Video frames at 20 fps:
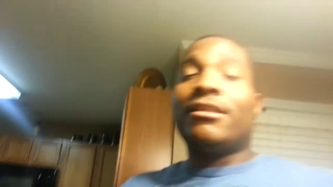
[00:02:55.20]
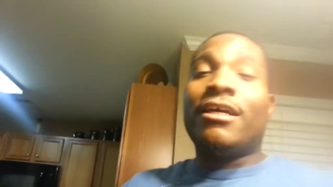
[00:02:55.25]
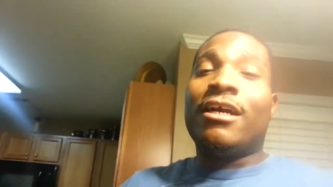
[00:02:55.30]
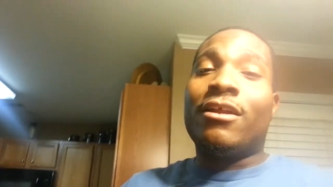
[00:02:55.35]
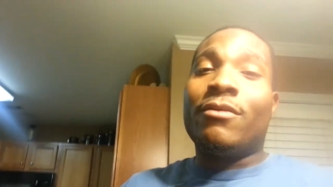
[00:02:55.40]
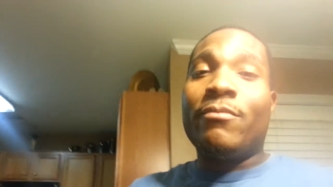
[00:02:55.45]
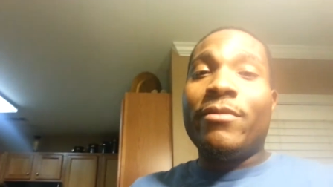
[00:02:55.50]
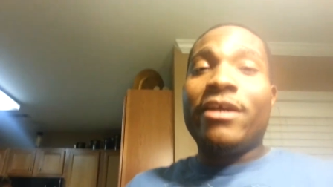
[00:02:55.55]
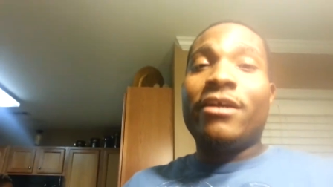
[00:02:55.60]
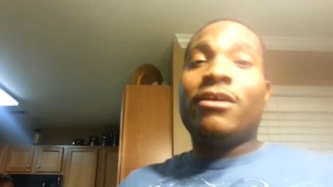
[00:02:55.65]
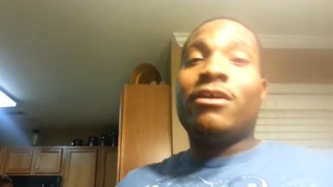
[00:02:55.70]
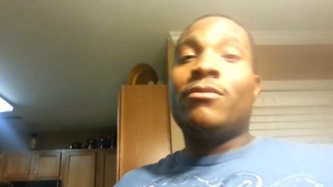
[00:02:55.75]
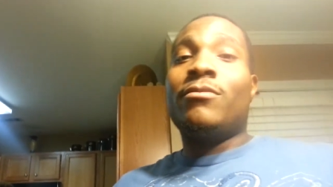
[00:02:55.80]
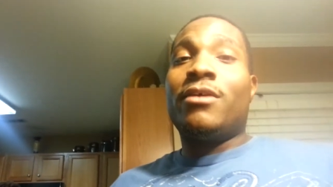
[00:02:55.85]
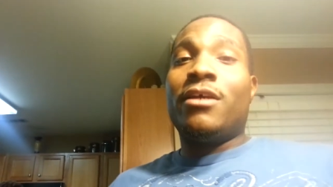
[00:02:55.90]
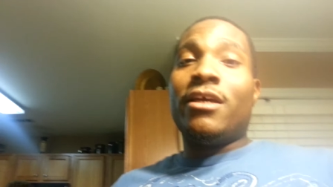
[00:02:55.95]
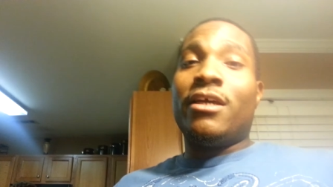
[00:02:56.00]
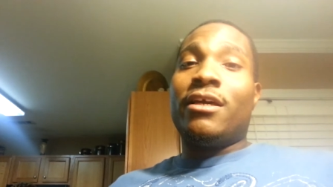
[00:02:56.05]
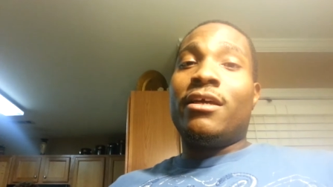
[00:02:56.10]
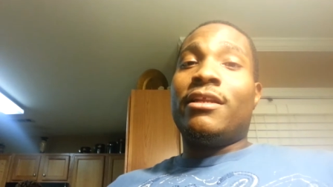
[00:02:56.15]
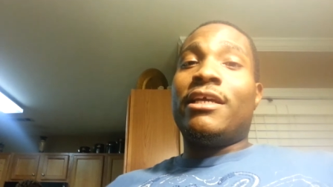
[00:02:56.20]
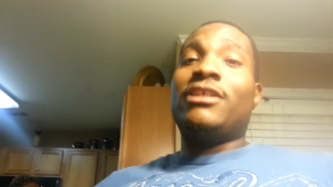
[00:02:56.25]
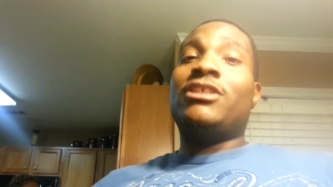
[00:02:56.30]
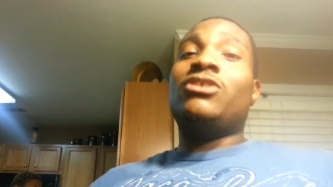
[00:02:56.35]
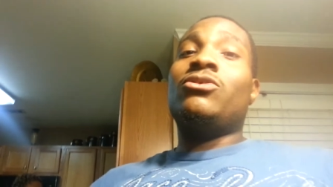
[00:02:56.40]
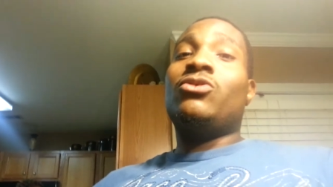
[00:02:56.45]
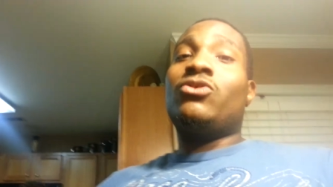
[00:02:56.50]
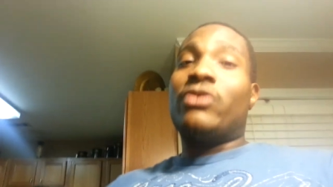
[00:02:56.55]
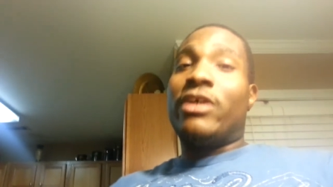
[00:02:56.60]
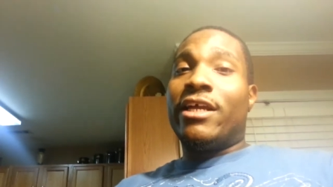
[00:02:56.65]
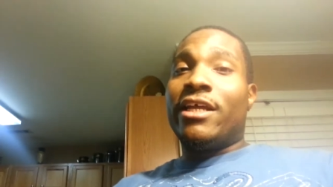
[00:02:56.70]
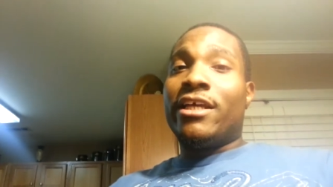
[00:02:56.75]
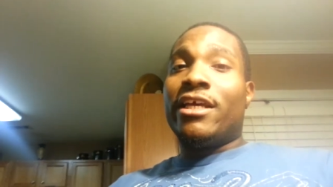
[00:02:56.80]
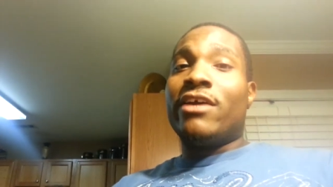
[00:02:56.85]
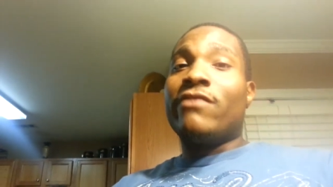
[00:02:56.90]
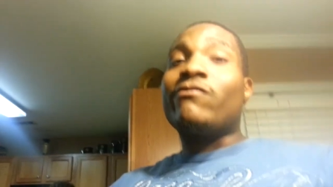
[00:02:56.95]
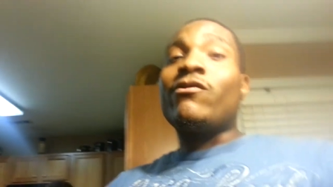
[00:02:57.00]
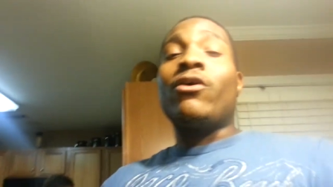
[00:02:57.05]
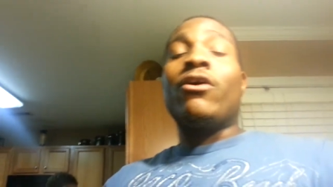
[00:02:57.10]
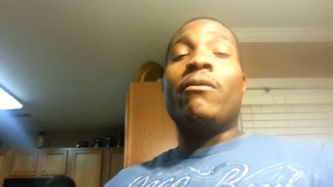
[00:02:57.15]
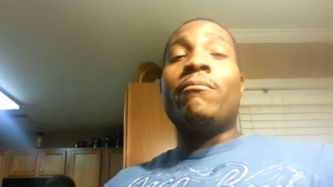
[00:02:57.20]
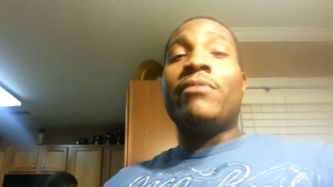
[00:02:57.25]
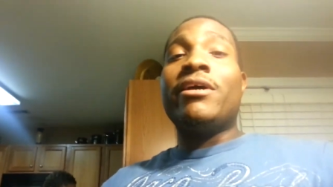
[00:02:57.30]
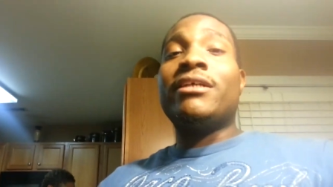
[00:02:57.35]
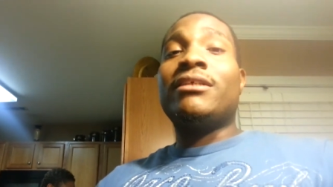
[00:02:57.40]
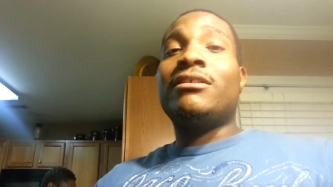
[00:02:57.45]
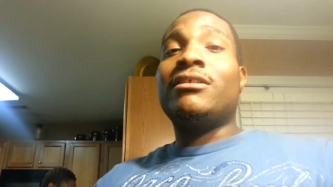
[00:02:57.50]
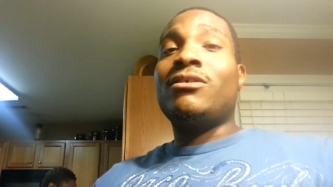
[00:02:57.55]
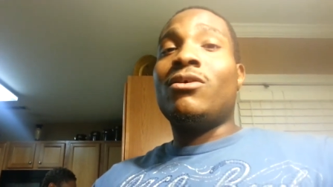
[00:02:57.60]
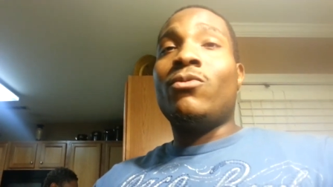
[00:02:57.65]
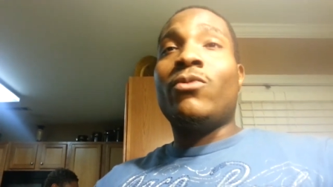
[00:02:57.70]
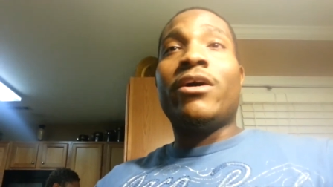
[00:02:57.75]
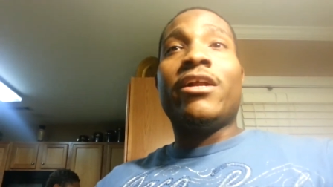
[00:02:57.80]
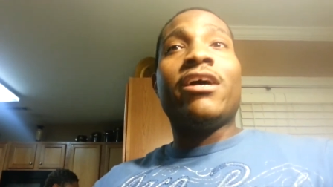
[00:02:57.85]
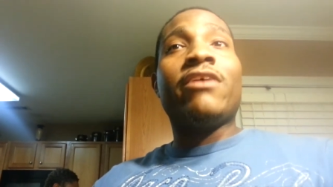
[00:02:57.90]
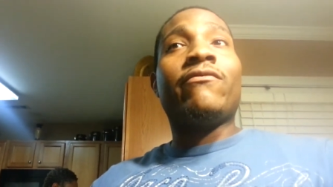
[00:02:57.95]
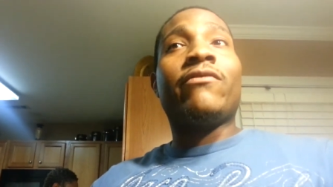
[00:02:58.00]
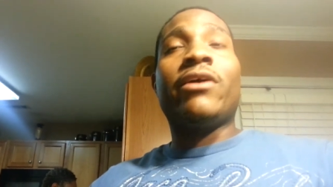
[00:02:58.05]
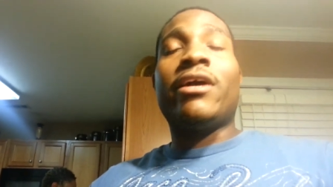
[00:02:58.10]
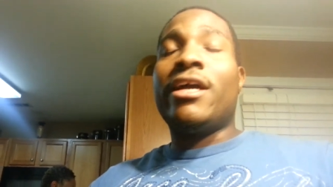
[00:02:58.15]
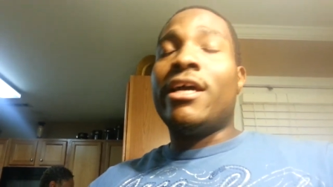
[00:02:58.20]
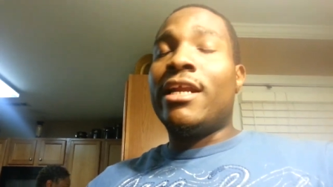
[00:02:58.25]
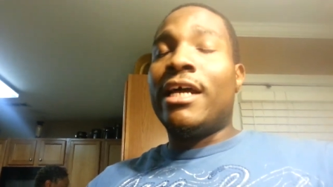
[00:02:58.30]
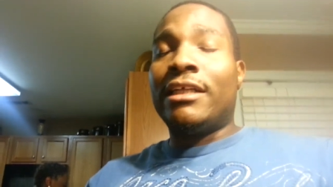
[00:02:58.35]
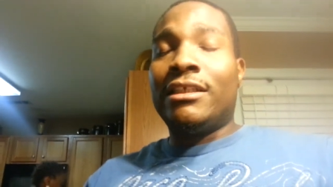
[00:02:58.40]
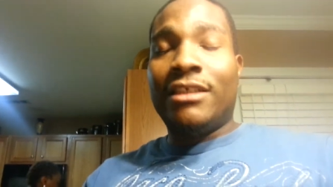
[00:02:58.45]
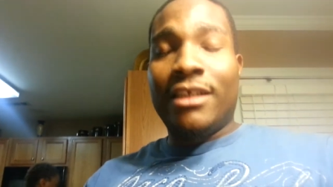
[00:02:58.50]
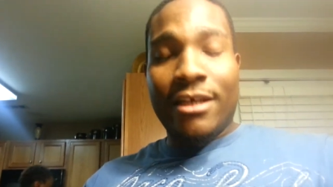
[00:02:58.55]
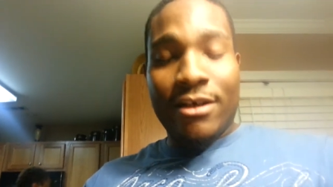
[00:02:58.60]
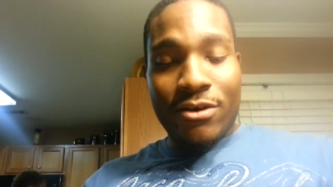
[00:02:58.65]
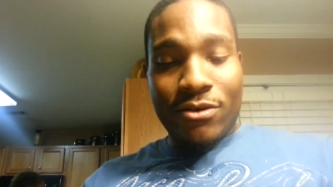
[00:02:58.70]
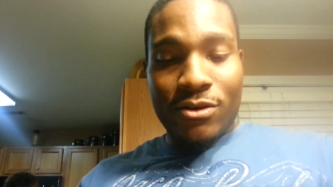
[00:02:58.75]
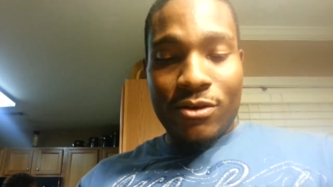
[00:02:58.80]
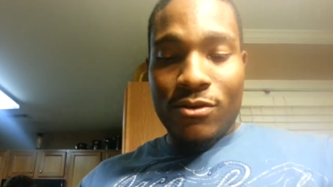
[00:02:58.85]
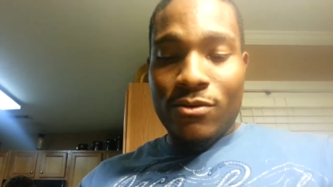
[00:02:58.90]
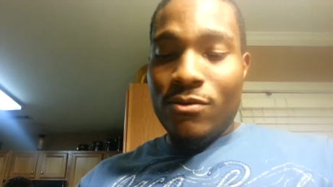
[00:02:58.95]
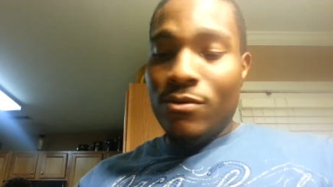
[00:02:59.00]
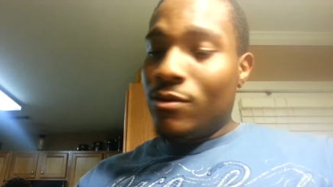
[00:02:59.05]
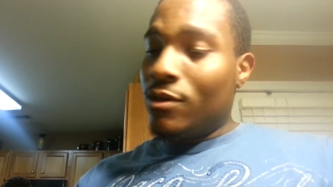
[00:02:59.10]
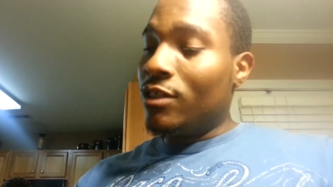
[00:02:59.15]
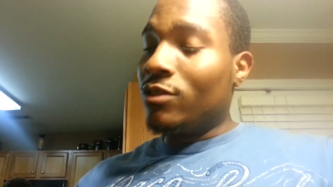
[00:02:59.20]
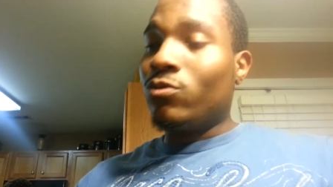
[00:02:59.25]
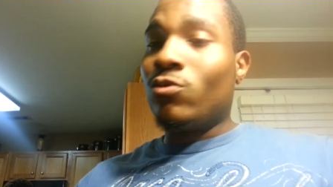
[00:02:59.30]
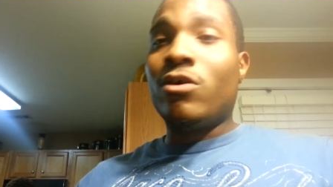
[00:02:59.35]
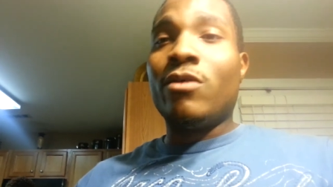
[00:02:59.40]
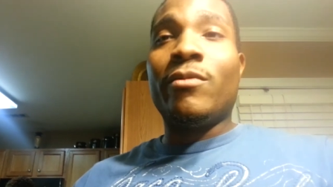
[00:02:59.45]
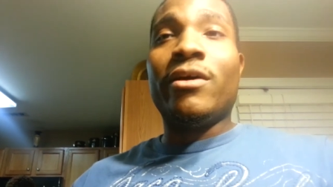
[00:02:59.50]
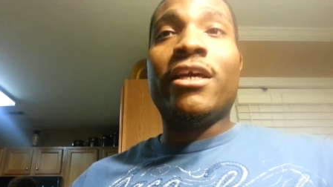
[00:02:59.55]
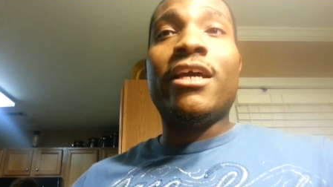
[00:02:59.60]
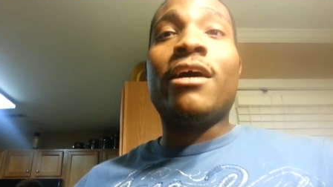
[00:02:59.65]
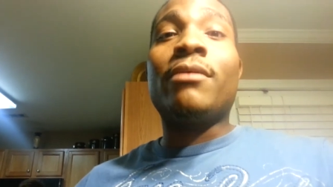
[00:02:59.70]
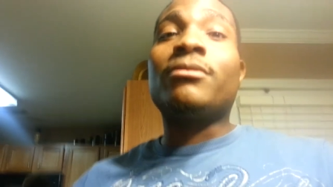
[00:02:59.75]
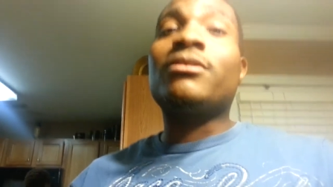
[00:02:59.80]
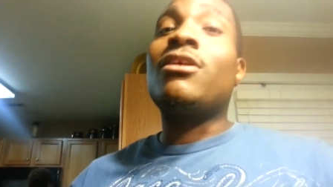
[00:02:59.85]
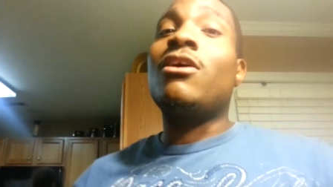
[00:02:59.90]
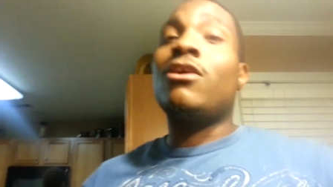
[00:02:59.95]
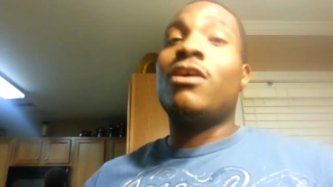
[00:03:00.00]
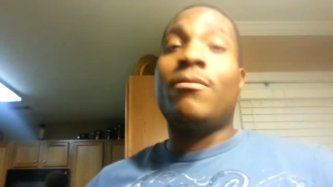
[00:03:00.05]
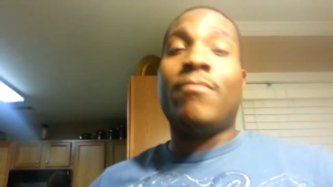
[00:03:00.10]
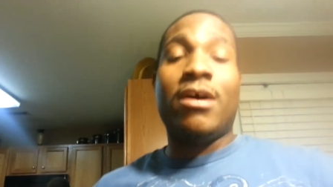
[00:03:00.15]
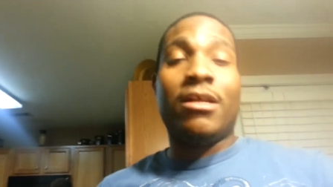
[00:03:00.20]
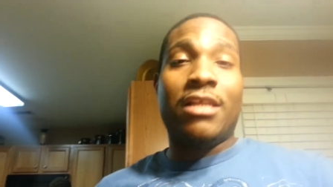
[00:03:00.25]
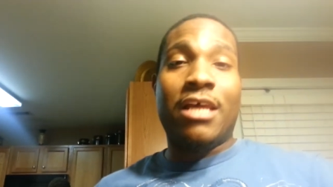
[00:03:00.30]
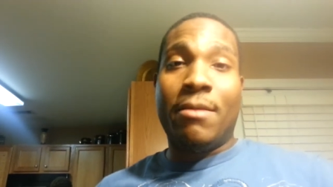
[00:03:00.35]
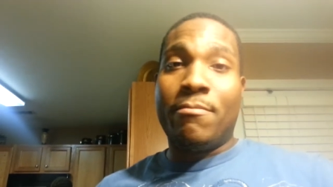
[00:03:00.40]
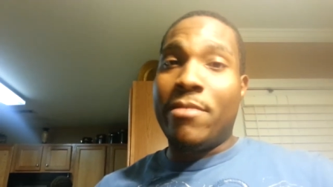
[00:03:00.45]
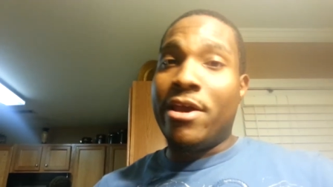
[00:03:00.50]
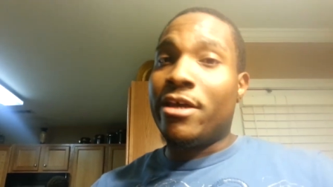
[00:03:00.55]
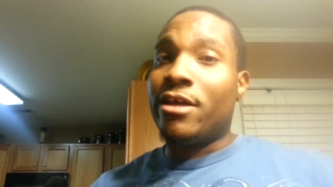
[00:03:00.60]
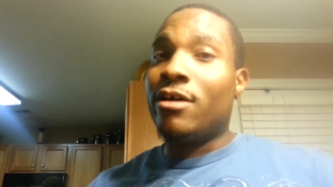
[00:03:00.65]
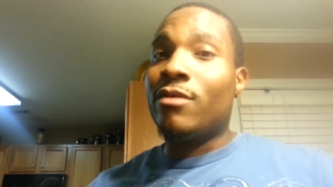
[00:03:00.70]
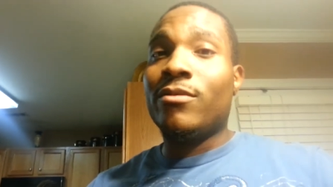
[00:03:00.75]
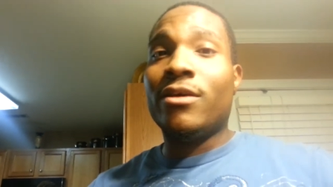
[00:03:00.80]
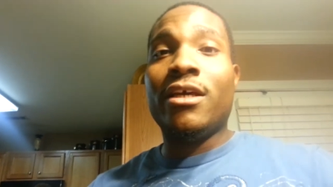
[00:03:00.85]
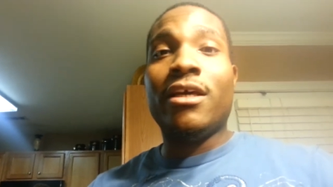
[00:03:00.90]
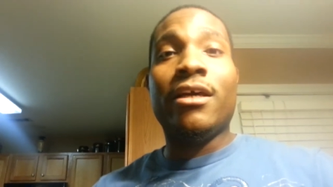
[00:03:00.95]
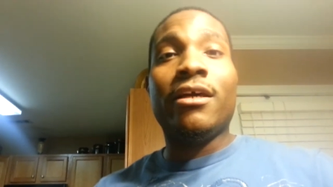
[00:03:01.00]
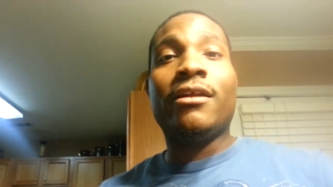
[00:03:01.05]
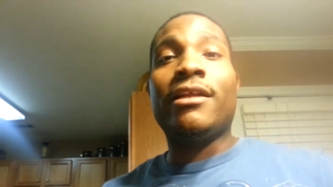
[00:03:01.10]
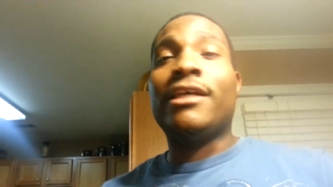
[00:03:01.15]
dollar makeup kit that she was trying to get for her business or whatever. And I tell you, this woman kept talking about that makeup kit.